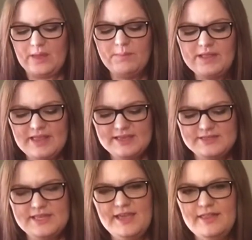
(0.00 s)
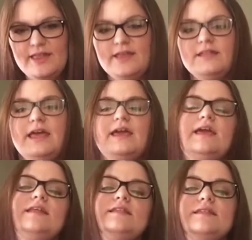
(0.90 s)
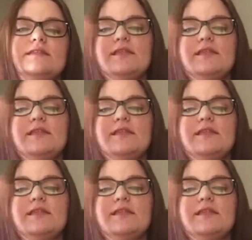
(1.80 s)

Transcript: But they say that, like, in